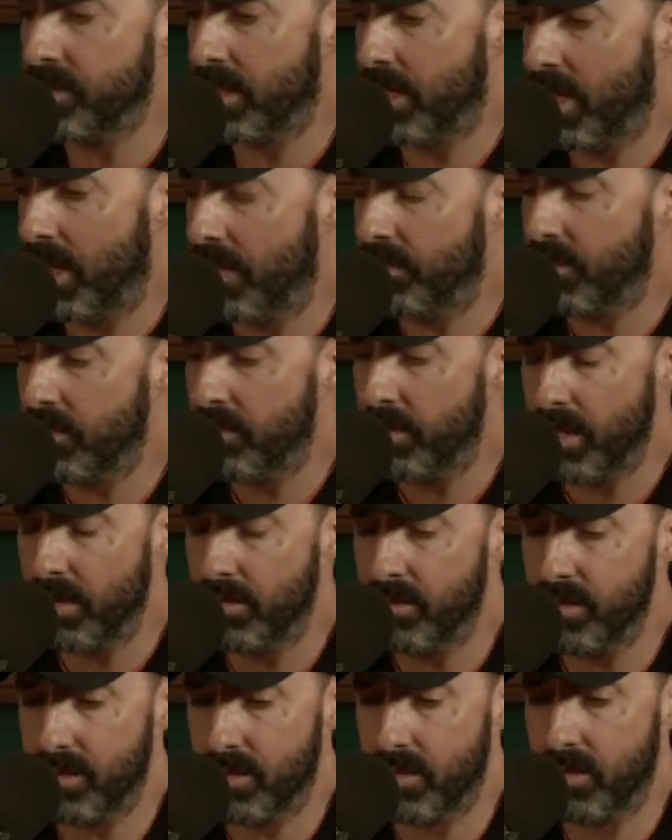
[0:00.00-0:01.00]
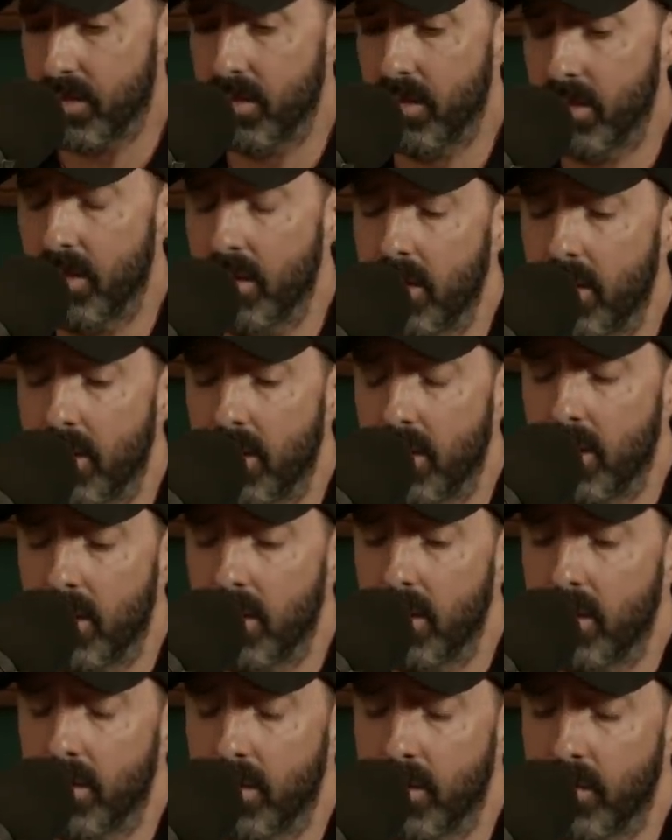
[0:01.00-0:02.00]
and everybody was uh,
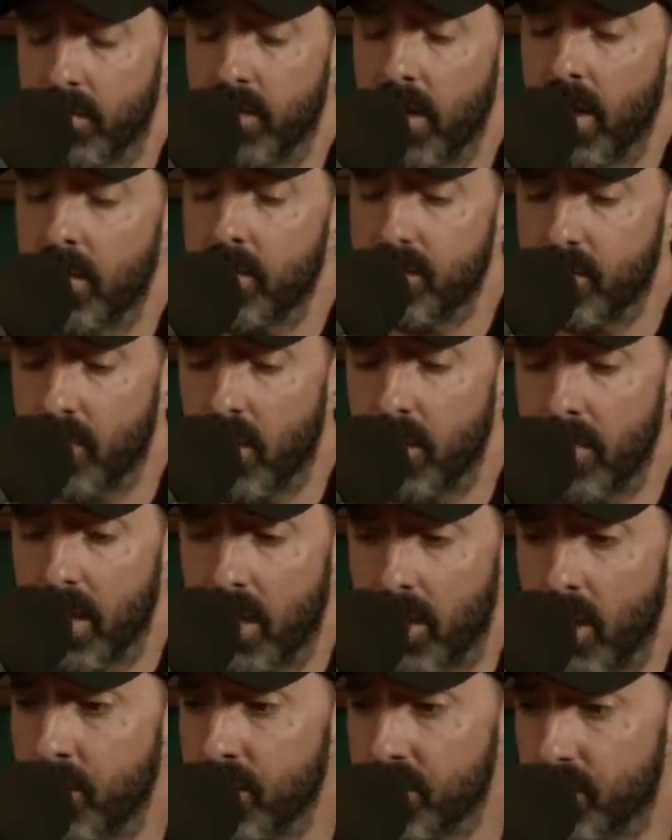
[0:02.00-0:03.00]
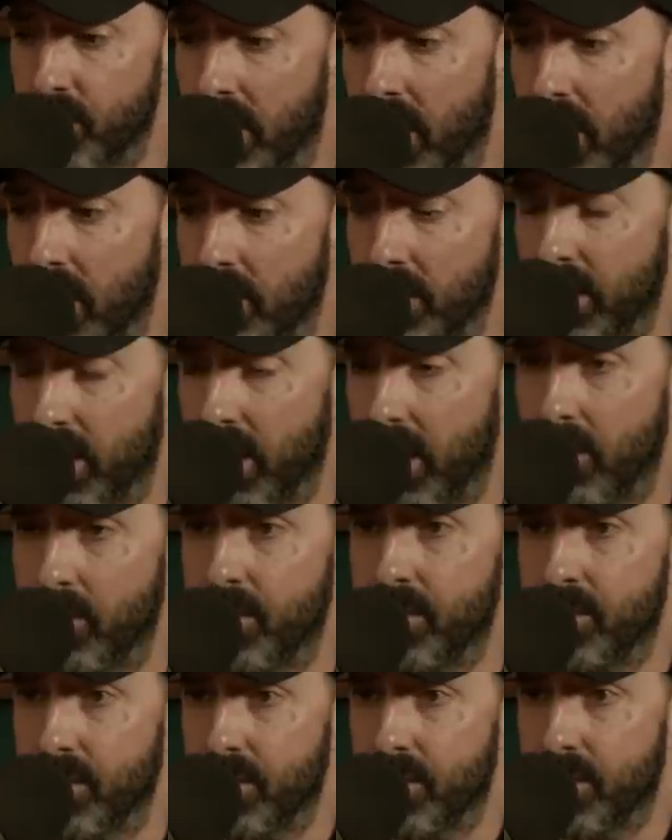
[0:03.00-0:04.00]
uh their families were all back home, so we kind of
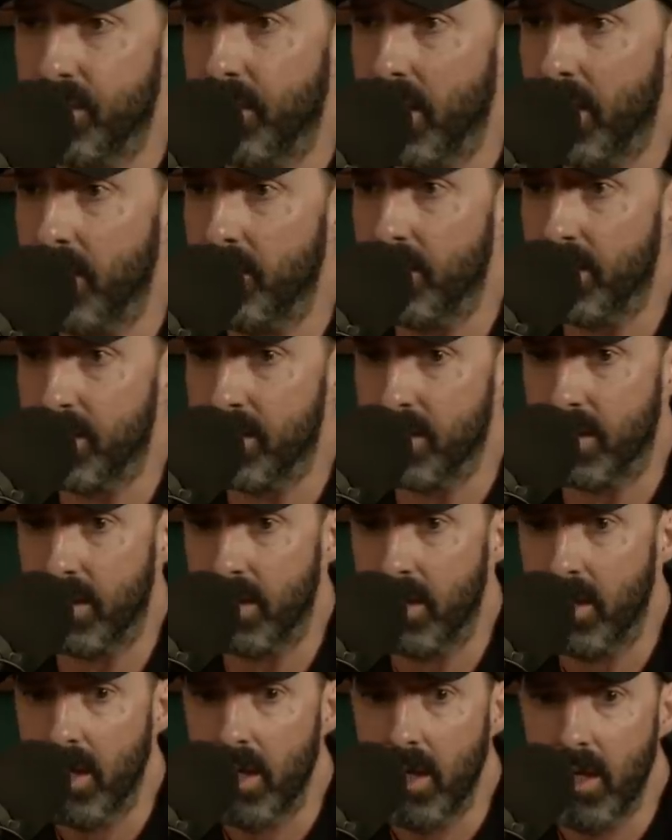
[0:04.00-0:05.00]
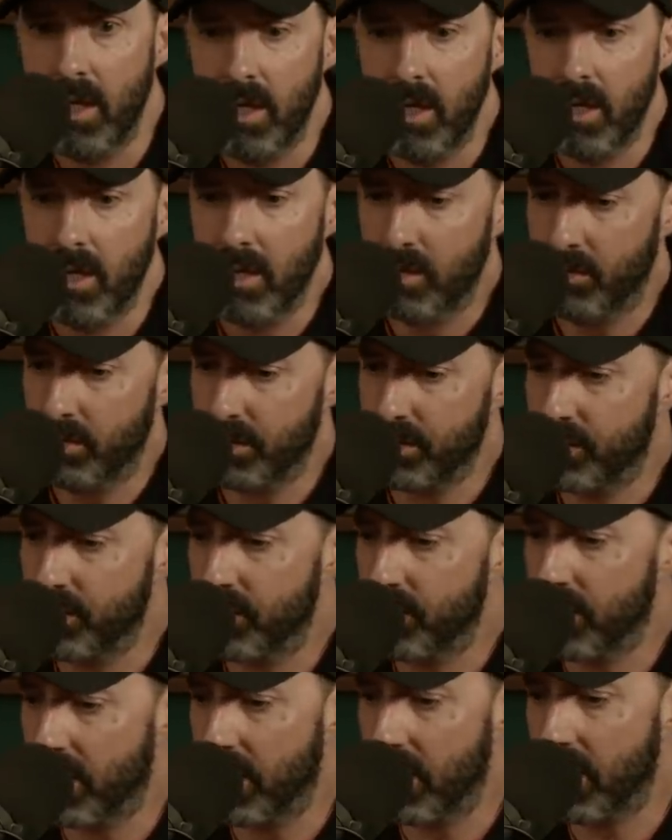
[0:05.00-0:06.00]
became each other's families. And yeah, we
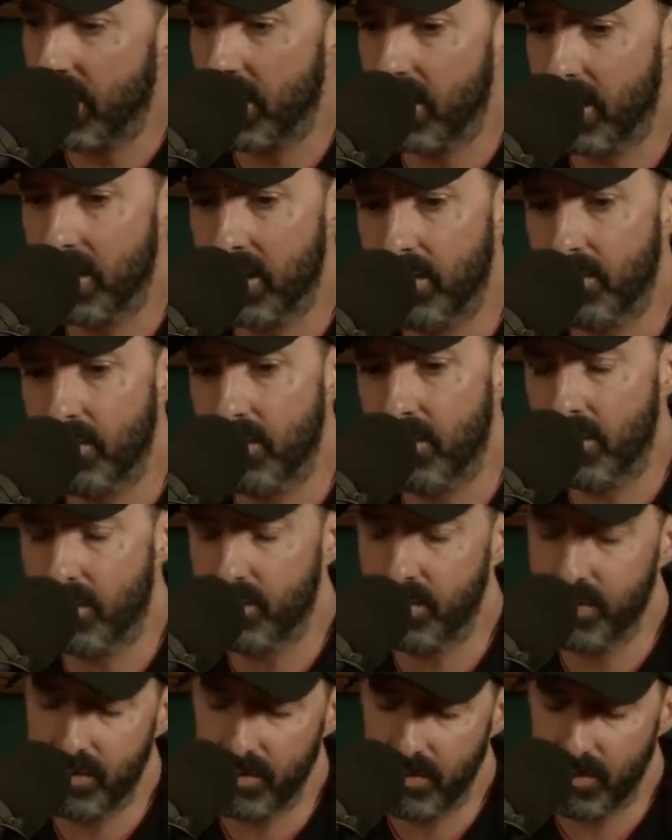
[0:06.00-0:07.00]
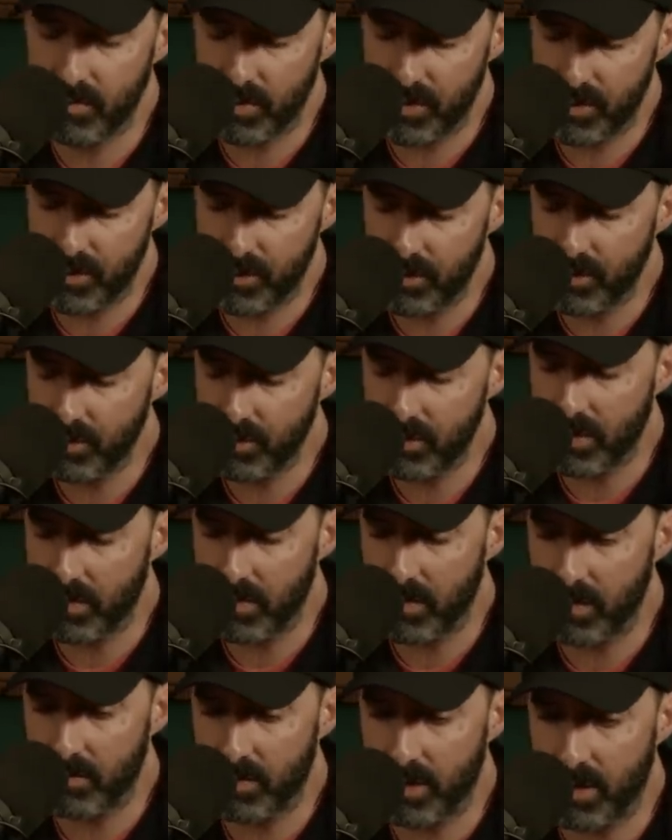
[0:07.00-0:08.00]
do the gig, and then or we do that, we shoot,
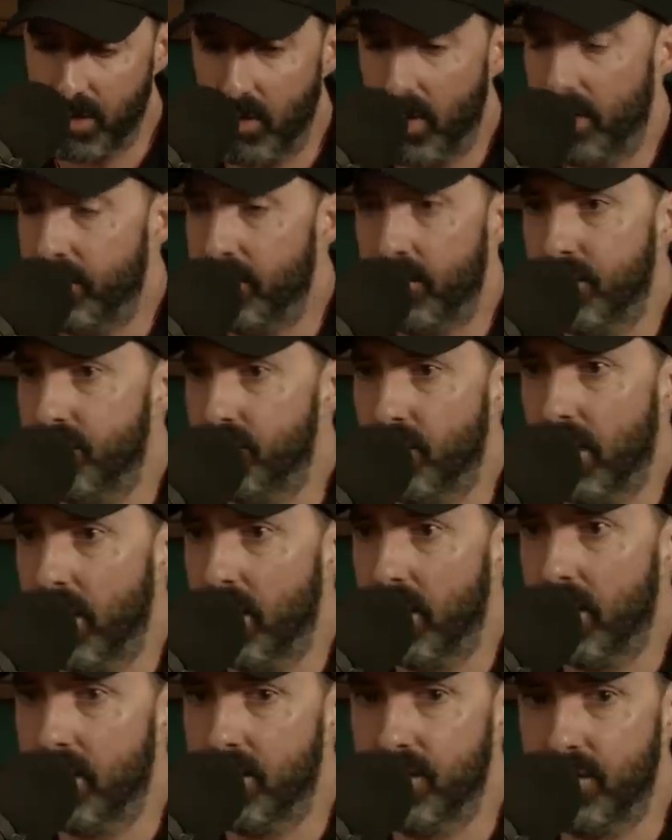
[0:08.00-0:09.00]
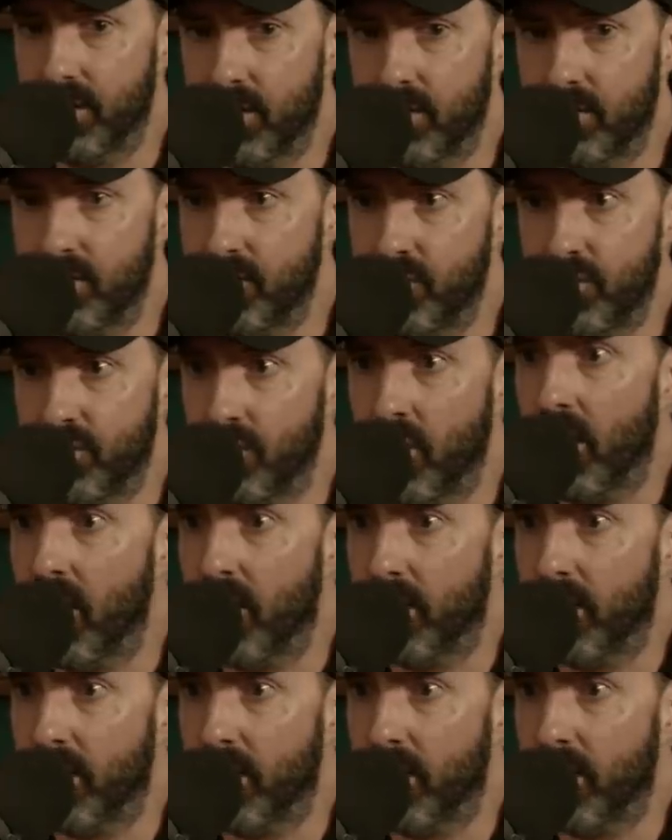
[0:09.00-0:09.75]
and then we go out for a drink and just talk